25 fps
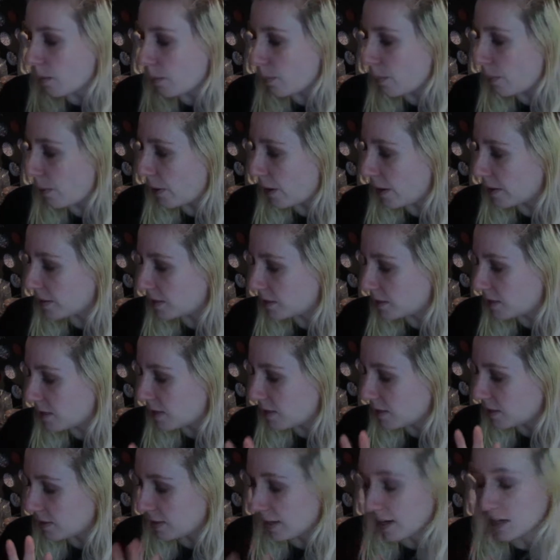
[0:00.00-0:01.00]
But
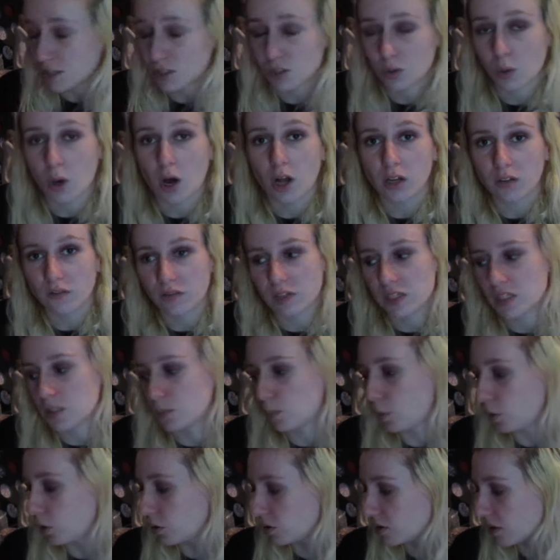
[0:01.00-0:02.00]
yeah, so all of these
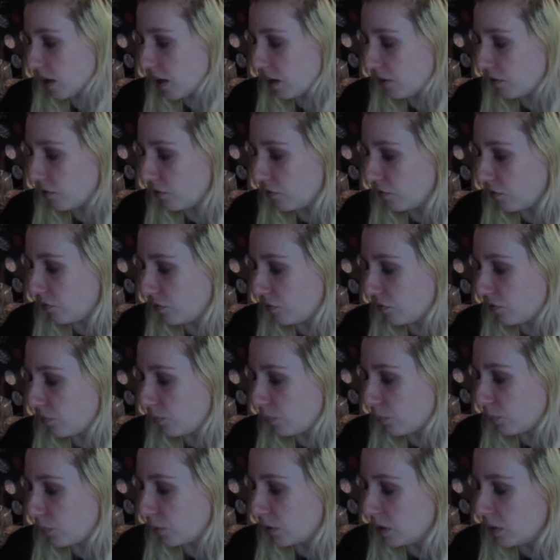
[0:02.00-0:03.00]
books I've
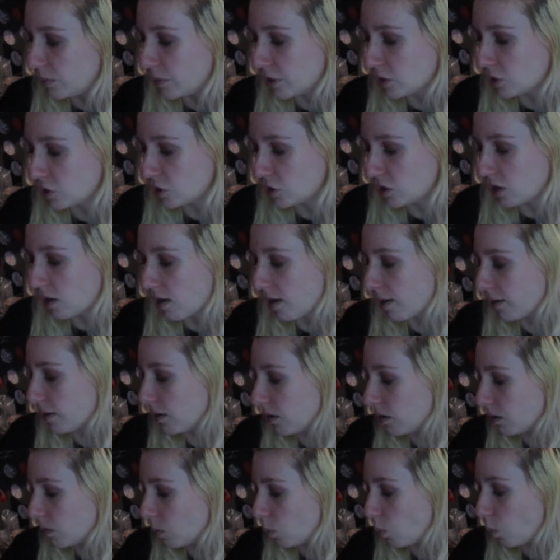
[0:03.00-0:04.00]
pretty much
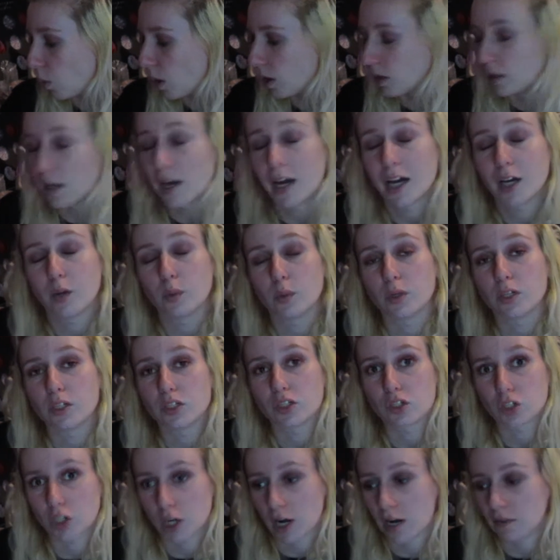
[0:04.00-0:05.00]
gotten while I
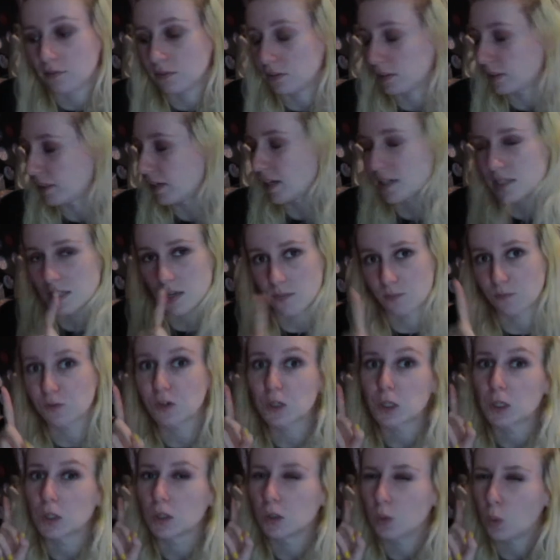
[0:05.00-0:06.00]
was traveling except
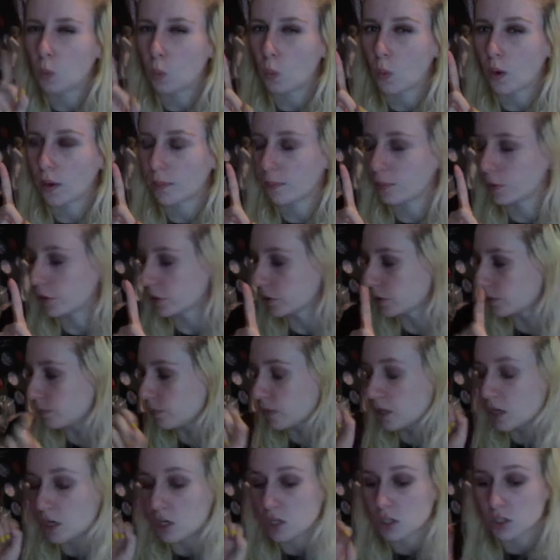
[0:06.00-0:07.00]
for one book.
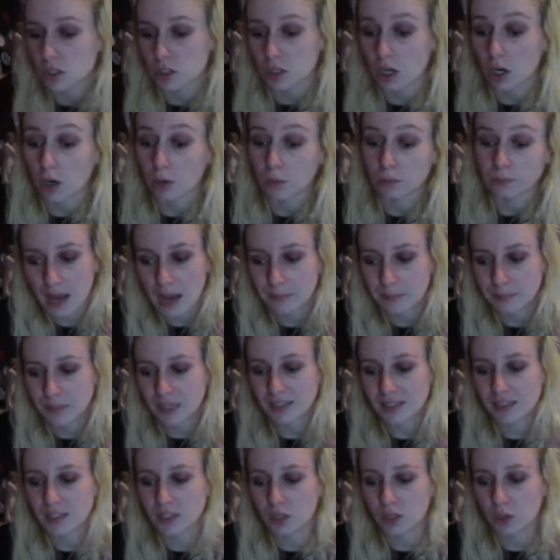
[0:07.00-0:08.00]
So I'm
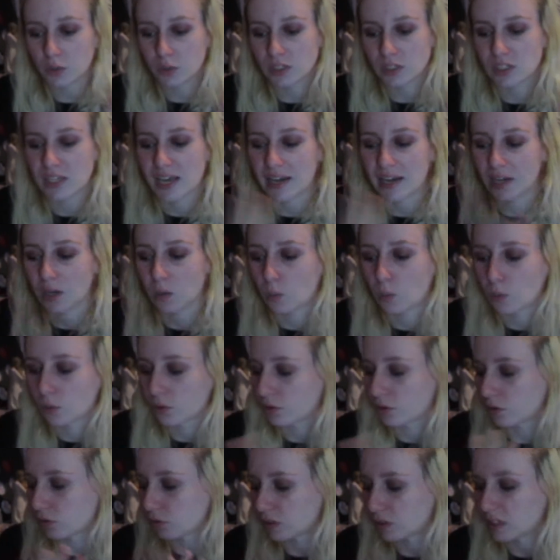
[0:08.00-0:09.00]
not going to go into any
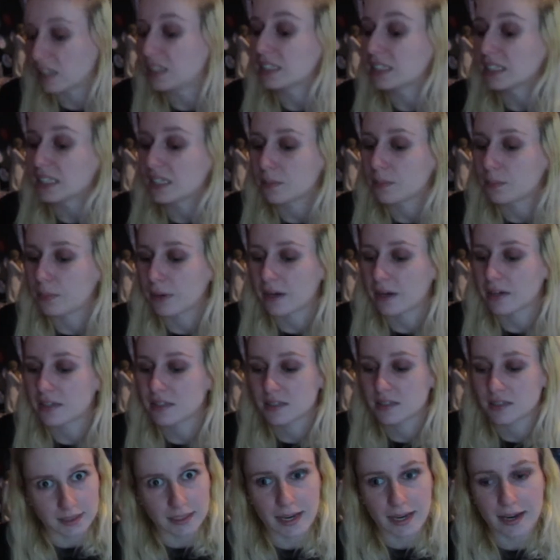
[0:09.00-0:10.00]
order really,
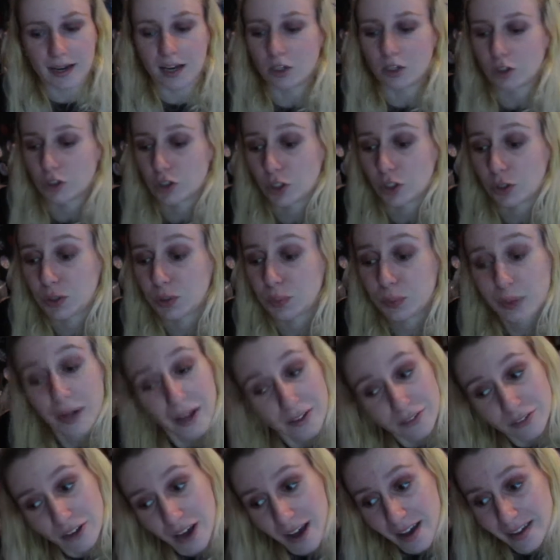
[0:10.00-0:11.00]
but yeah, I'll show you what
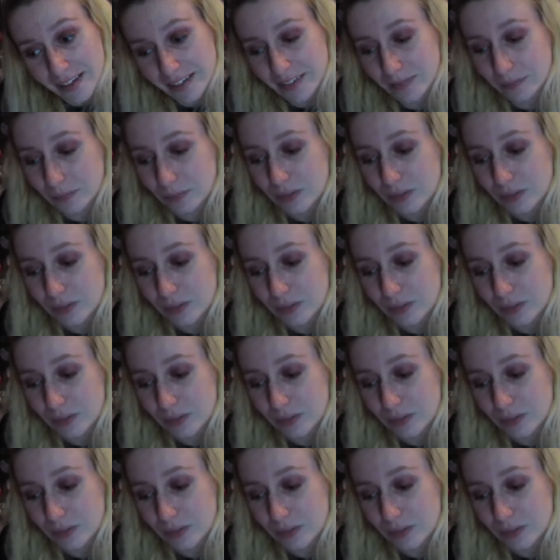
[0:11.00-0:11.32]
I've gotten.